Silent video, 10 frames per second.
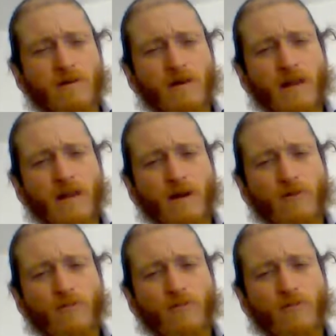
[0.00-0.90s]
And how
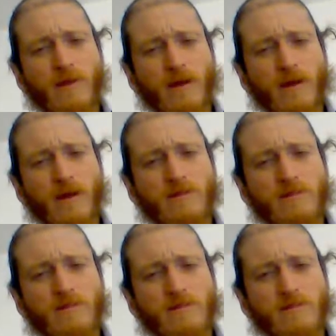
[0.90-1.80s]
creepy that is,
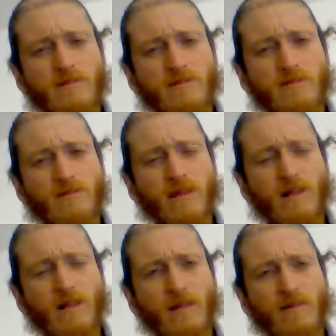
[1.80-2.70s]
to
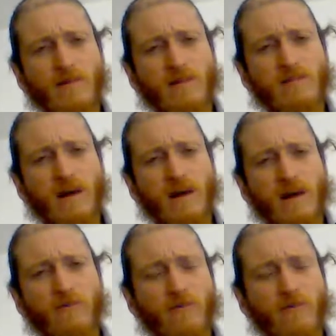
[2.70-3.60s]
like live this
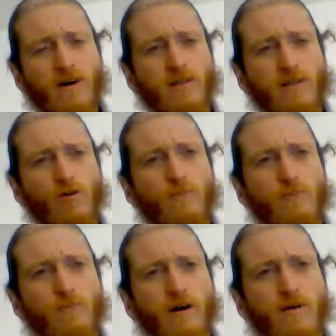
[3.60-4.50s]
life with all this
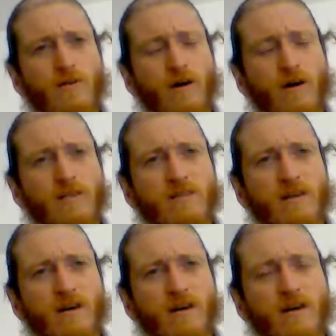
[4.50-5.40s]
hoopla, with all this
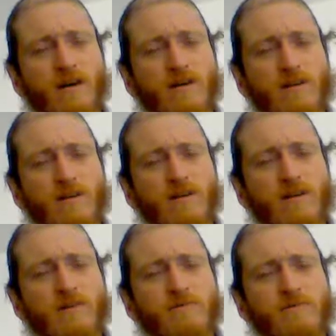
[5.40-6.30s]

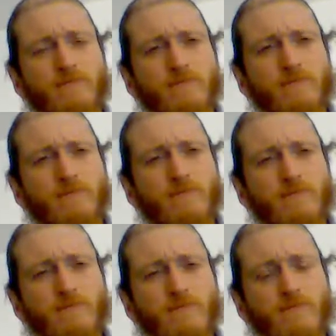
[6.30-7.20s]

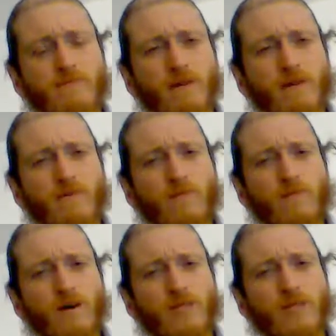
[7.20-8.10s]

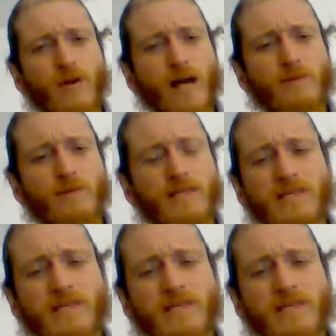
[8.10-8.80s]
razzmatazz.